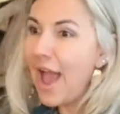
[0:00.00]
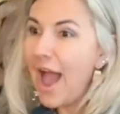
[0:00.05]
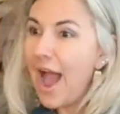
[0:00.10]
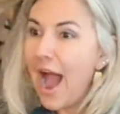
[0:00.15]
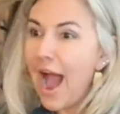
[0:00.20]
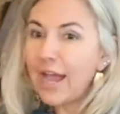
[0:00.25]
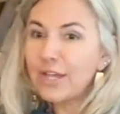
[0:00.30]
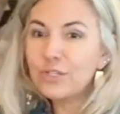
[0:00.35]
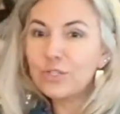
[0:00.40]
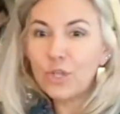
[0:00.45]

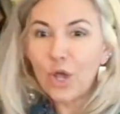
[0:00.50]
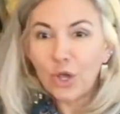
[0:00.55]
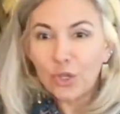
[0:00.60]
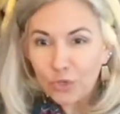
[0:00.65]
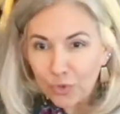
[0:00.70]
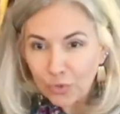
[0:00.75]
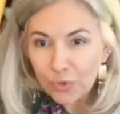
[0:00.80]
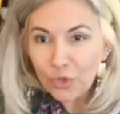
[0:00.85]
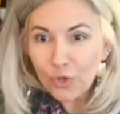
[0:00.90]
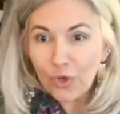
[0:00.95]
I saw
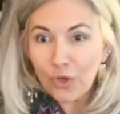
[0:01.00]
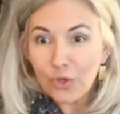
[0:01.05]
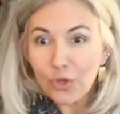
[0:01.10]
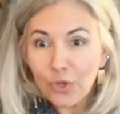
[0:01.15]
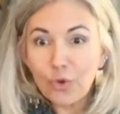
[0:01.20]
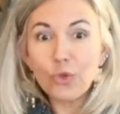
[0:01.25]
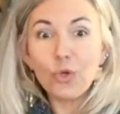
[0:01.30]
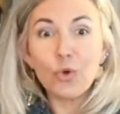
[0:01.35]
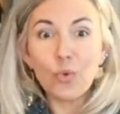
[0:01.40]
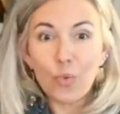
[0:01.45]
you.
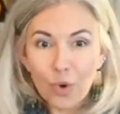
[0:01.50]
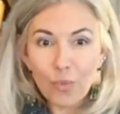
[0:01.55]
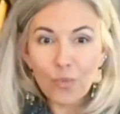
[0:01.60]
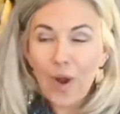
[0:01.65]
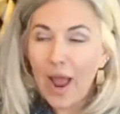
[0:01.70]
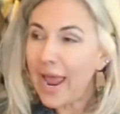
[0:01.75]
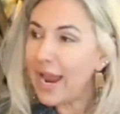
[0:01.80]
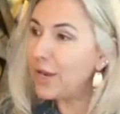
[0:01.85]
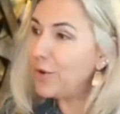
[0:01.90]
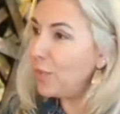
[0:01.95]
You were
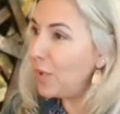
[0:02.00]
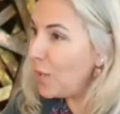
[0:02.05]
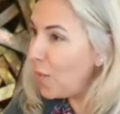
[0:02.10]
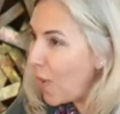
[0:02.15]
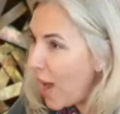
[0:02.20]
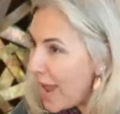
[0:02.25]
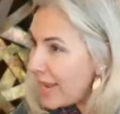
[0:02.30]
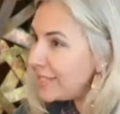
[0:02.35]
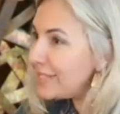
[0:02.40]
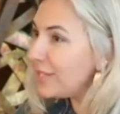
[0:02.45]
right. We
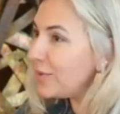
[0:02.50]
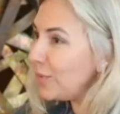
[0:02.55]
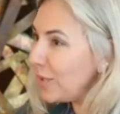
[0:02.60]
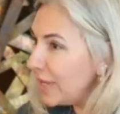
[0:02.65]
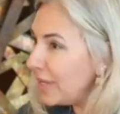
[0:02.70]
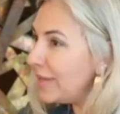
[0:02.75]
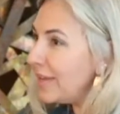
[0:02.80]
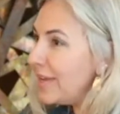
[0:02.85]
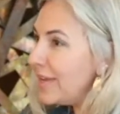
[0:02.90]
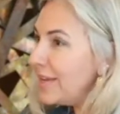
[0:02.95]
went and
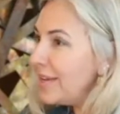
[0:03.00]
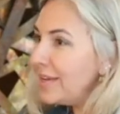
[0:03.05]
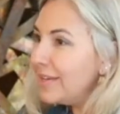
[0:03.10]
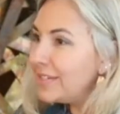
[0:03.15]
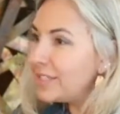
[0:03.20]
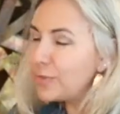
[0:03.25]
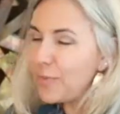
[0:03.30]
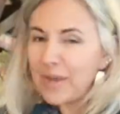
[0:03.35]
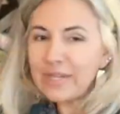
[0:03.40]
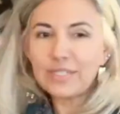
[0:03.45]
we
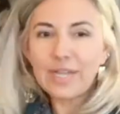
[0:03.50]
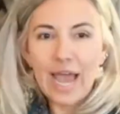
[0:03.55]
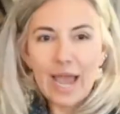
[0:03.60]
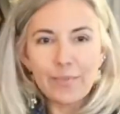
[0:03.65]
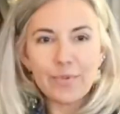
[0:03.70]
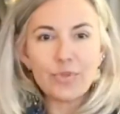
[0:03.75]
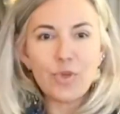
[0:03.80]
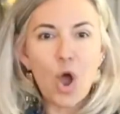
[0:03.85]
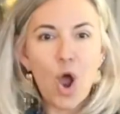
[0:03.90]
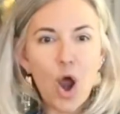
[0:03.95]
spent time
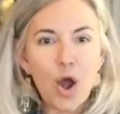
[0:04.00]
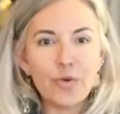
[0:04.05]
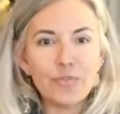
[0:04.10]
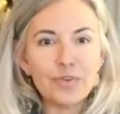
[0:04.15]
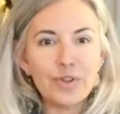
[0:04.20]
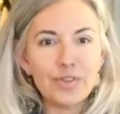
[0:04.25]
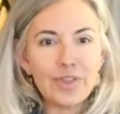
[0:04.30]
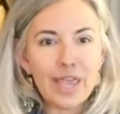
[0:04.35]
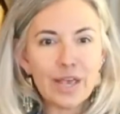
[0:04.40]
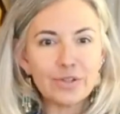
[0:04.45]
with the Harvard
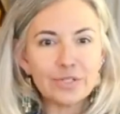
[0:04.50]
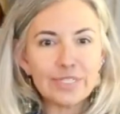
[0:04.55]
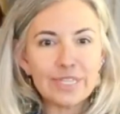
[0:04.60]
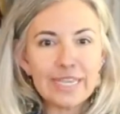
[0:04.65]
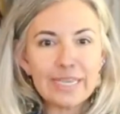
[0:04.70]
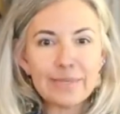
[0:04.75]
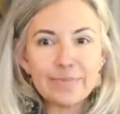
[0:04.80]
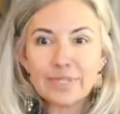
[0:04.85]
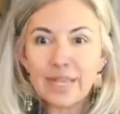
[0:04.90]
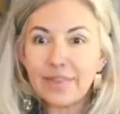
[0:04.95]
and the Yale
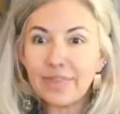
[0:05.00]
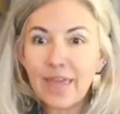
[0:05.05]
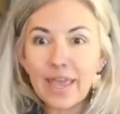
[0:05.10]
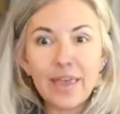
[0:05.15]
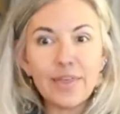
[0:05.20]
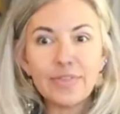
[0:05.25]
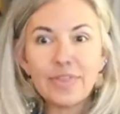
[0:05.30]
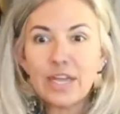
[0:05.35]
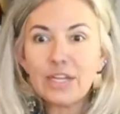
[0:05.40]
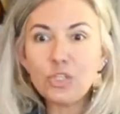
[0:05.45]
teams, and
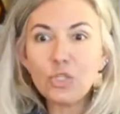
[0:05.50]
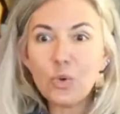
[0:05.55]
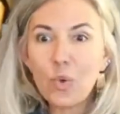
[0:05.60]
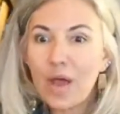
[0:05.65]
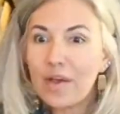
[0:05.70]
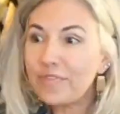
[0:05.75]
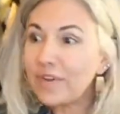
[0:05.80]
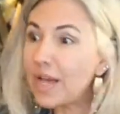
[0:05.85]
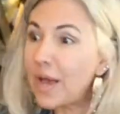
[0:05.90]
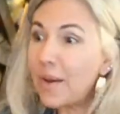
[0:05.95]
they do
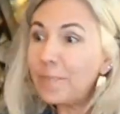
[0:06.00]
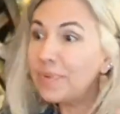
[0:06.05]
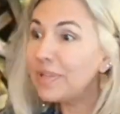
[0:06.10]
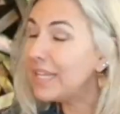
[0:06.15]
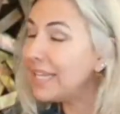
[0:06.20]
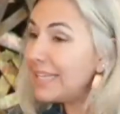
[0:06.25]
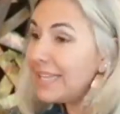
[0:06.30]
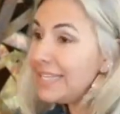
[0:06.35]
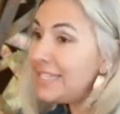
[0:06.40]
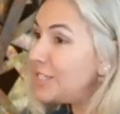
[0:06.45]
have a
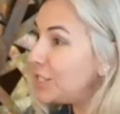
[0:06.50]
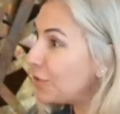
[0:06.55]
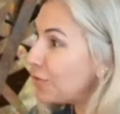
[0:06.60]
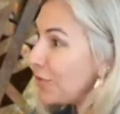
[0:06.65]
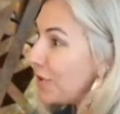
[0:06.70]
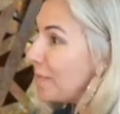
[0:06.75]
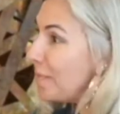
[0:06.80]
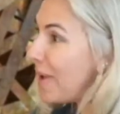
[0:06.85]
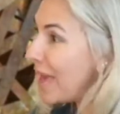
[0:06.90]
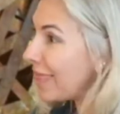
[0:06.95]
completely
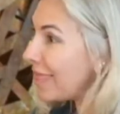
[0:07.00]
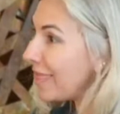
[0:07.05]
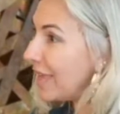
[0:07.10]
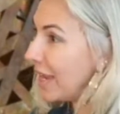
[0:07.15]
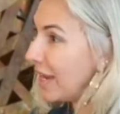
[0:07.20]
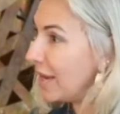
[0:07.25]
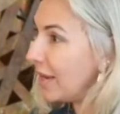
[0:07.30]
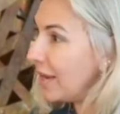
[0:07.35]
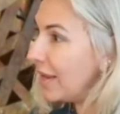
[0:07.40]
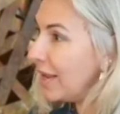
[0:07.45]
different
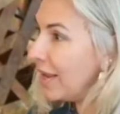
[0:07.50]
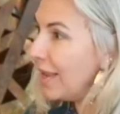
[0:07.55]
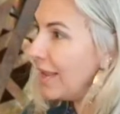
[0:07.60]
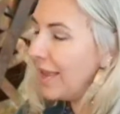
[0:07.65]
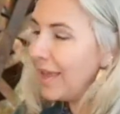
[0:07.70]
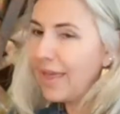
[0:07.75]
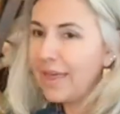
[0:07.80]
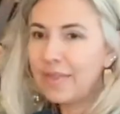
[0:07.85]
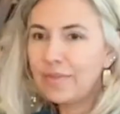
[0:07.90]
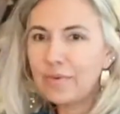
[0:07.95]
method."
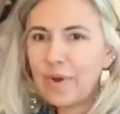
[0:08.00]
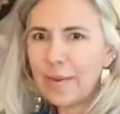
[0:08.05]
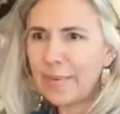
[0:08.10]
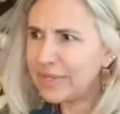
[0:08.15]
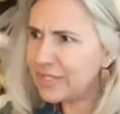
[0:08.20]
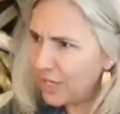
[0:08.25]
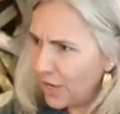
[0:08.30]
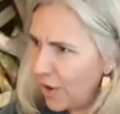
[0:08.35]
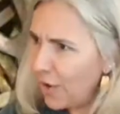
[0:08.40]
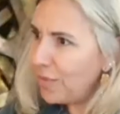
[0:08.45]
The rabbi
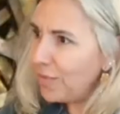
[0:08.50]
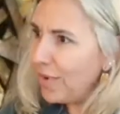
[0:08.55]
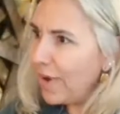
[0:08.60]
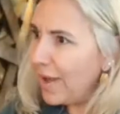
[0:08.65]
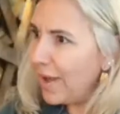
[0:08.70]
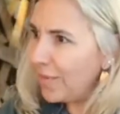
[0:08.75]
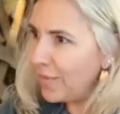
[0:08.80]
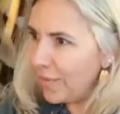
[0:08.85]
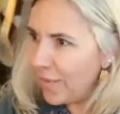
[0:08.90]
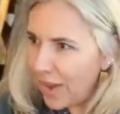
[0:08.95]
said, "Oh,
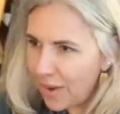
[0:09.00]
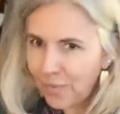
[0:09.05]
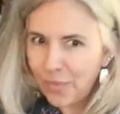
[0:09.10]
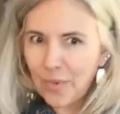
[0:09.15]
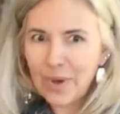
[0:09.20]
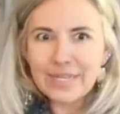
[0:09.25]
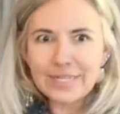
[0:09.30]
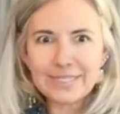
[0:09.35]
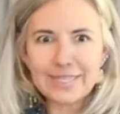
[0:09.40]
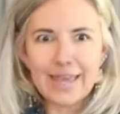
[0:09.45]

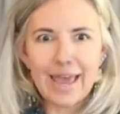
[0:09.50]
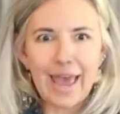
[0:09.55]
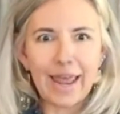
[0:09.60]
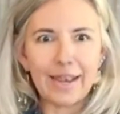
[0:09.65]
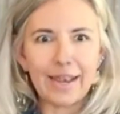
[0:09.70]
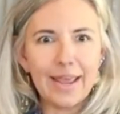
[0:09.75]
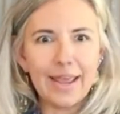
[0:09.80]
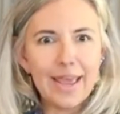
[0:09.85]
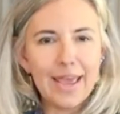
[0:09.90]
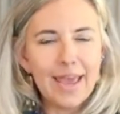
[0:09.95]
what is that?"
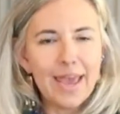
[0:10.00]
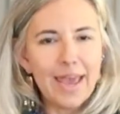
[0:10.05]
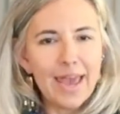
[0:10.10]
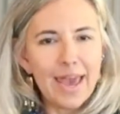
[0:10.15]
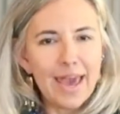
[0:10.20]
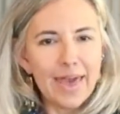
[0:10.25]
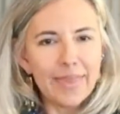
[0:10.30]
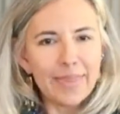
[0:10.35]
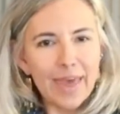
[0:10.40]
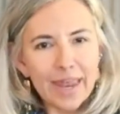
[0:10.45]

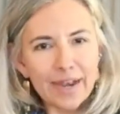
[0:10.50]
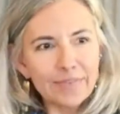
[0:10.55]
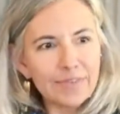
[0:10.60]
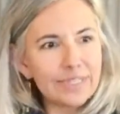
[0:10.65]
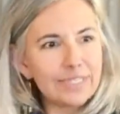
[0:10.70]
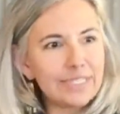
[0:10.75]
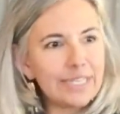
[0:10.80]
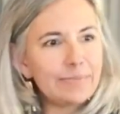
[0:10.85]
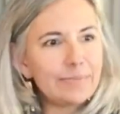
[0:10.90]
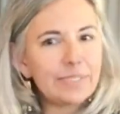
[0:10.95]
And the head of the
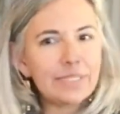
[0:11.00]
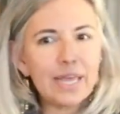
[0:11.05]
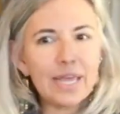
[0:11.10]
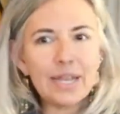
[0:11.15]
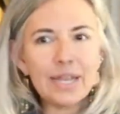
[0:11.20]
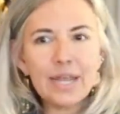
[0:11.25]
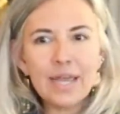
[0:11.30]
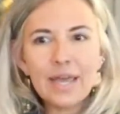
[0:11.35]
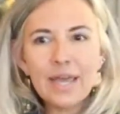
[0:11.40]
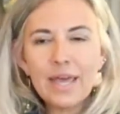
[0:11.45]
team
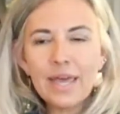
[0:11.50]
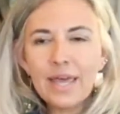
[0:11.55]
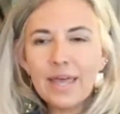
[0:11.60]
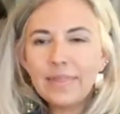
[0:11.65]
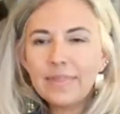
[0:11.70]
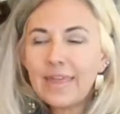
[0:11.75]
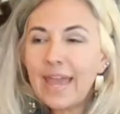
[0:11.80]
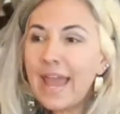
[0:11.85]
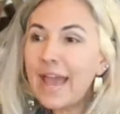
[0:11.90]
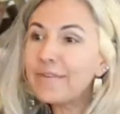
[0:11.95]
said,
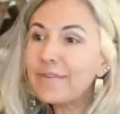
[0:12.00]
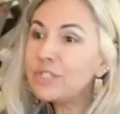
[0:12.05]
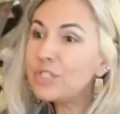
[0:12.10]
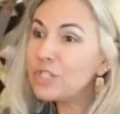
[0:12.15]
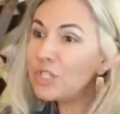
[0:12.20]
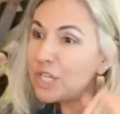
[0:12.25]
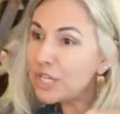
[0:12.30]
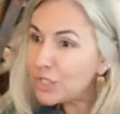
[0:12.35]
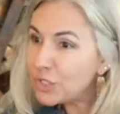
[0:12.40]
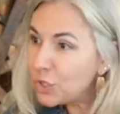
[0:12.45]
"They have
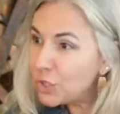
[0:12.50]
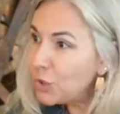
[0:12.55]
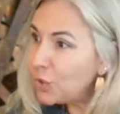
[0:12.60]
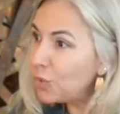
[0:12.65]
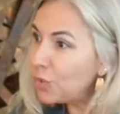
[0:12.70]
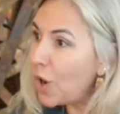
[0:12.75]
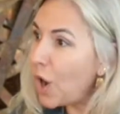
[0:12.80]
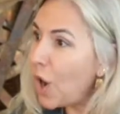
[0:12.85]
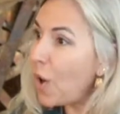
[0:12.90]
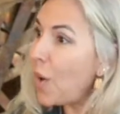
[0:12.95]
6 who
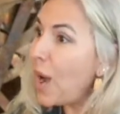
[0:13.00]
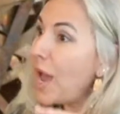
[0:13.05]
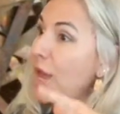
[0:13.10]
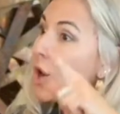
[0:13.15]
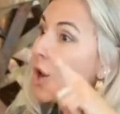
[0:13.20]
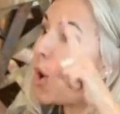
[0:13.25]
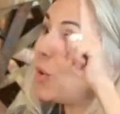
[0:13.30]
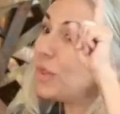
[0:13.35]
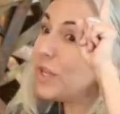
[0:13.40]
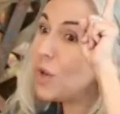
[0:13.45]
row and
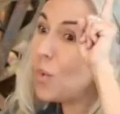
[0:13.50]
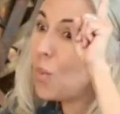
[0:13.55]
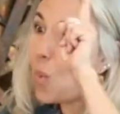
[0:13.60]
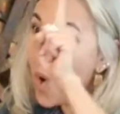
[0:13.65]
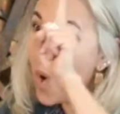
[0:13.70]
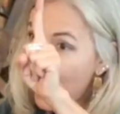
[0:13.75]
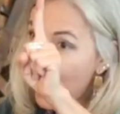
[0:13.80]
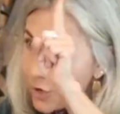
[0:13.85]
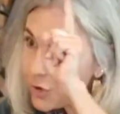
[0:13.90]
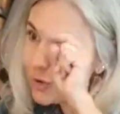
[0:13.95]
only
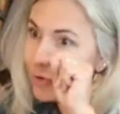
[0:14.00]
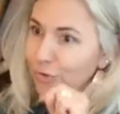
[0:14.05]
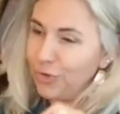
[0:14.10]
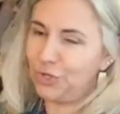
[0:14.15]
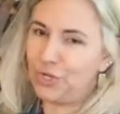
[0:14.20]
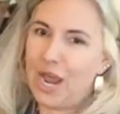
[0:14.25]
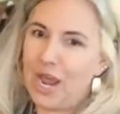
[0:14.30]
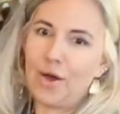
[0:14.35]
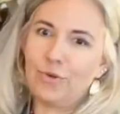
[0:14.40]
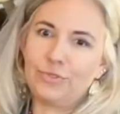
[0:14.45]
1 who
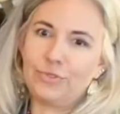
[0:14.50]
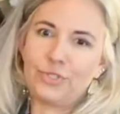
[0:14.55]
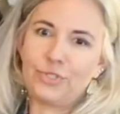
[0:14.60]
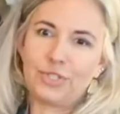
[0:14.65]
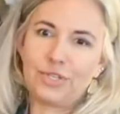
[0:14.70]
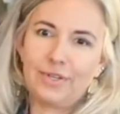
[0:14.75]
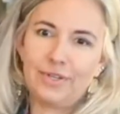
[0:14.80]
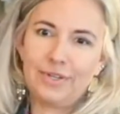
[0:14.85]
shouts."